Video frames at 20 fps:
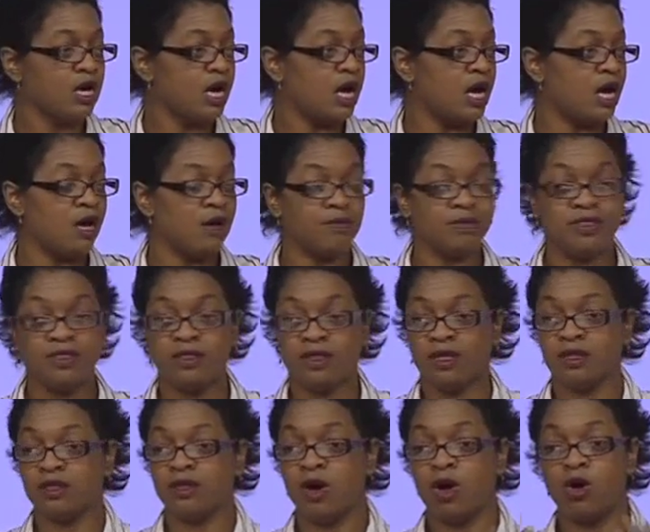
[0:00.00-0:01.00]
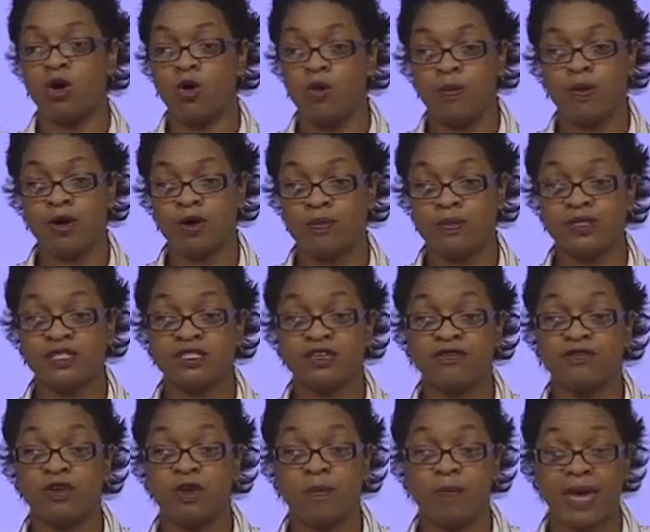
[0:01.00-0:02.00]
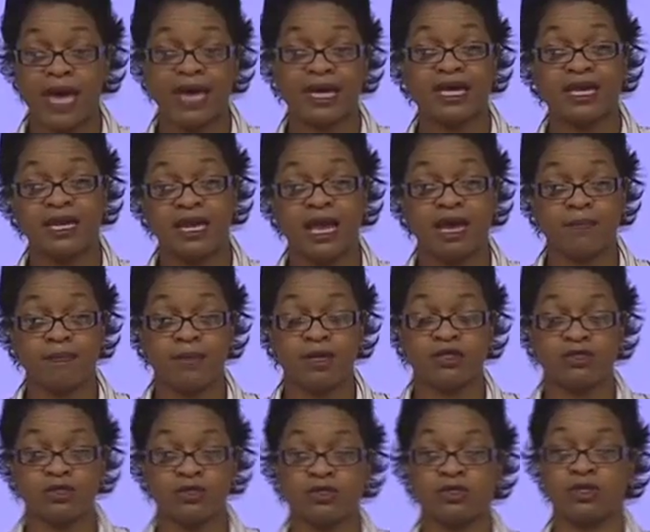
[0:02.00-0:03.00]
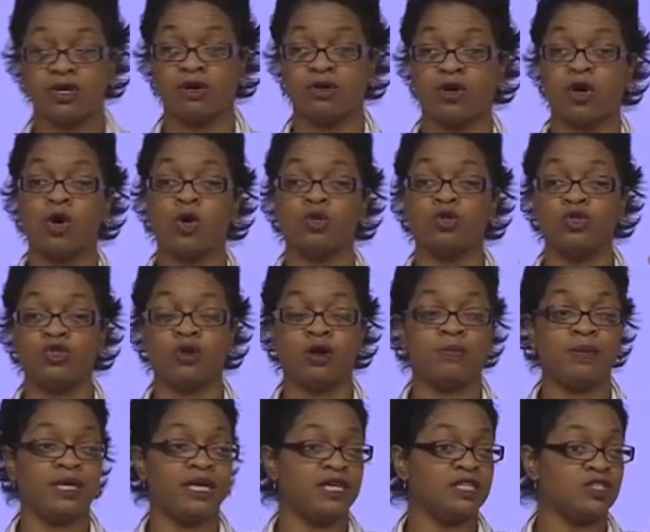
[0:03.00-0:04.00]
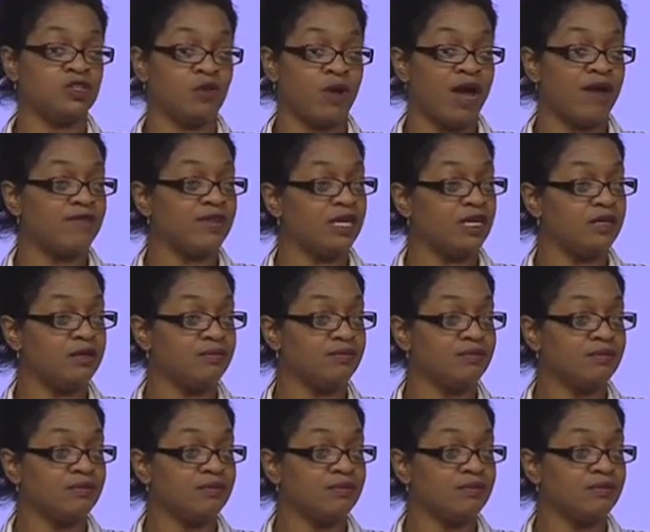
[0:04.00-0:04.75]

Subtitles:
The whole purpose of your back and neck muscles are to hold you up against gravity.